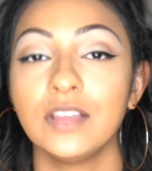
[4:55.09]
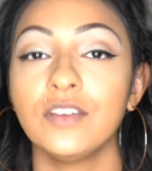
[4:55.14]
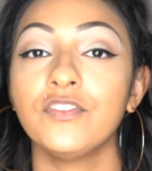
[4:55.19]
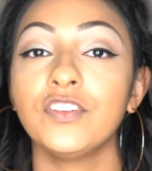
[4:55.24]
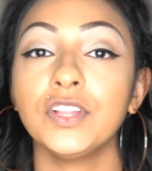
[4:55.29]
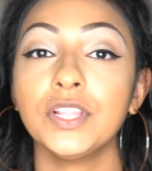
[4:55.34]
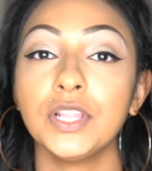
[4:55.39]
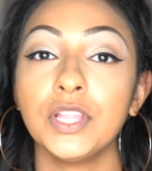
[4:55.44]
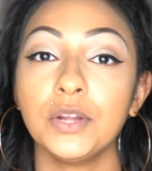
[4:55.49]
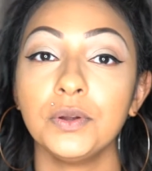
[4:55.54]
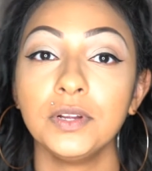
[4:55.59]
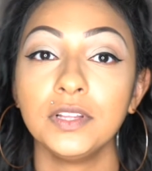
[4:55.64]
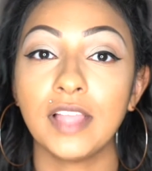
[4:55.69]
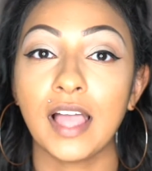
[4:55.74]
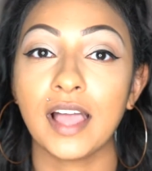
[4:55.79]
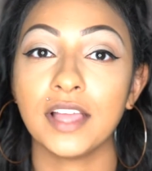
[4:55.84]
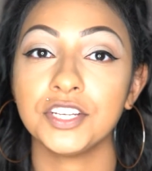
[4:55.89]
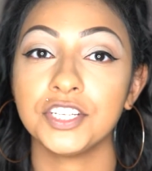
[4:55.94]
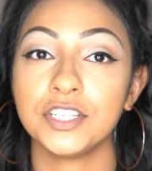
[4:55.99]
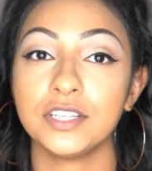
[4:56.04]
For the lower
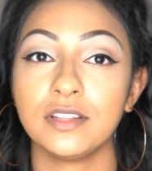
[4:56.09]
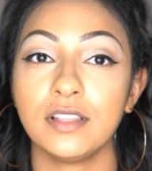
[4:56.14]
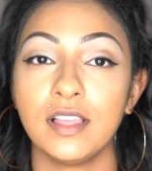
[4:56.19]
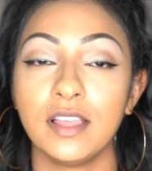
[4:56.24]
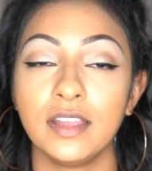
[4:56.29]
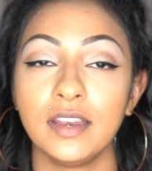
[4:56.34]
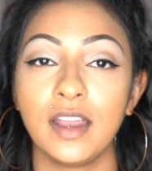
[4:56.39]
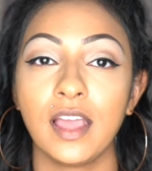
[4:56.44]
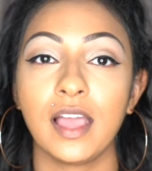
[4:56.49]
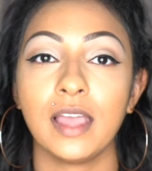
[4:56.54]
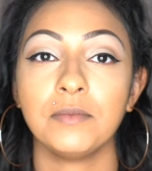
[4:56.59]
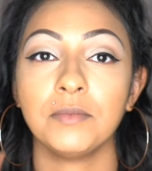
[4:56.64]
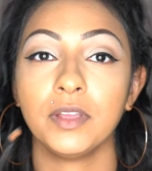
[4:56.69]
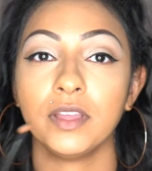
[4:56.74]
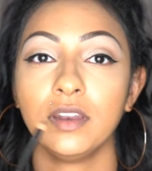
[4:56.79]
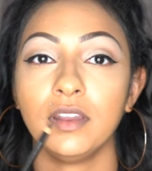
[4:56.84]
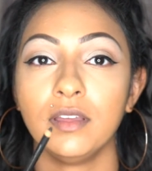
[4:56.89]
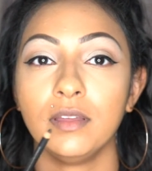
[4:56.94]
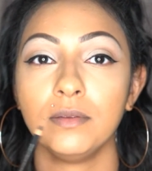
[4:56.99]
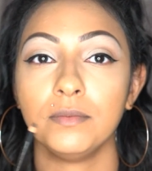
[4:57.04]
lash line, I'm
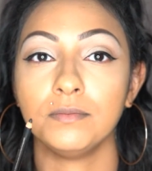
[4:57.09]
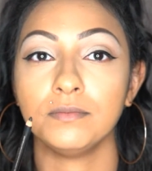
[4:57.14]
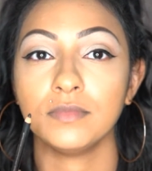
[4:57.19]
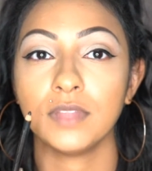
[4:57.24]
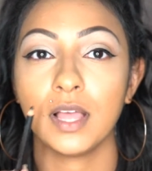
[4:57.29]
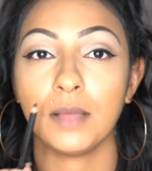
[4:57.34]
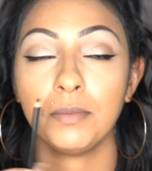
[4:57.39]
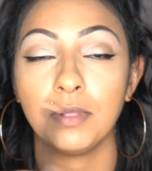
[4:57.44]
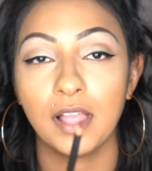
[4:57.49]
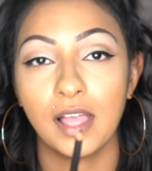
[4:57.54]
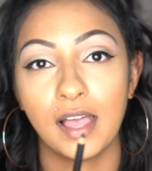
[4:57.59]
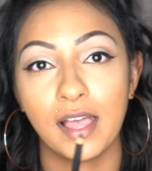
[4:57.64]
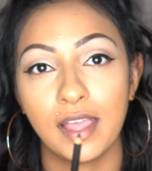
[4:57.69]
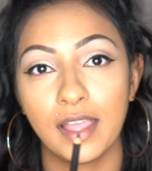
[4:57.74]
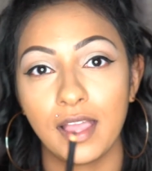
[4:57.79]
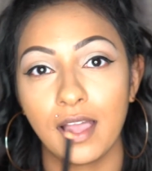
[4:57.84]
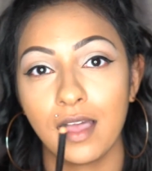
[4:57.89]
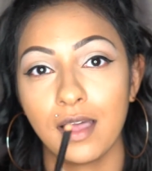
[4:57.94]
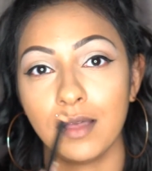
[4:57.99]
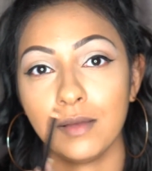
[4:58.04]
gonna
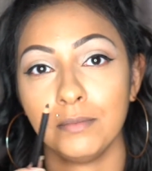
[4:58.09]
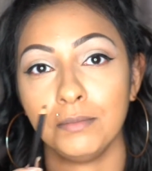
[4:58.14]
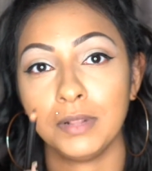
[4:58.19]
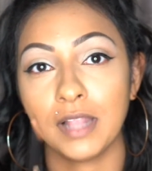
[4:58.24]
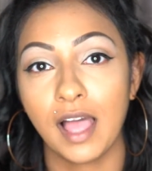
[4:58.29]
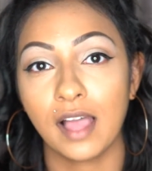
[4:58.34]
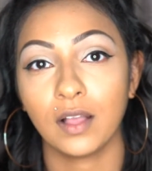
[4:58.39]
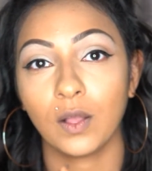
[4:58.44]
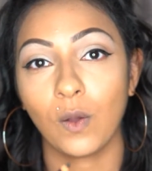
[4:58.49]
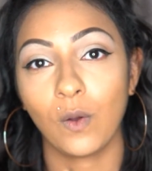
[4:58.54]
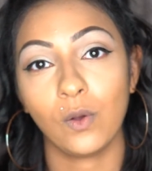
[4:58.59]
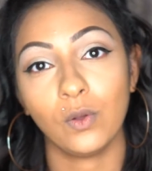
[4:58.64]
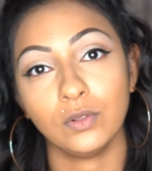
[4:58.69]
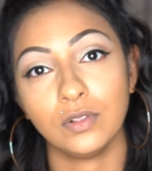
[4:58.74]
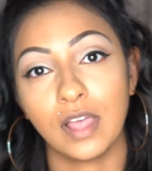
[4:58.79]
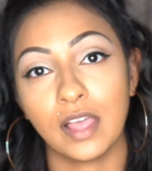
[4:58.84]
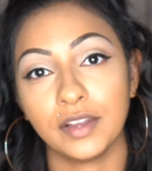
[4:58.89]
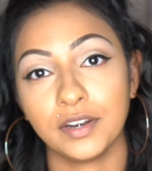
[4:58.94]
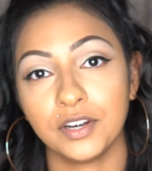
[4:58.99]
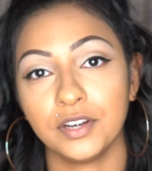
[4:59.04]
apply a black kohl
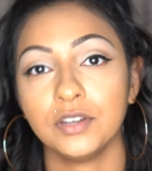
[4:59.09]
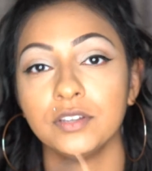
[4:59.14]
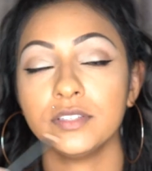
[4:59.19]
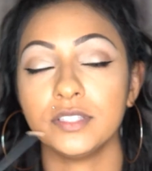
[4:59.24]
liner,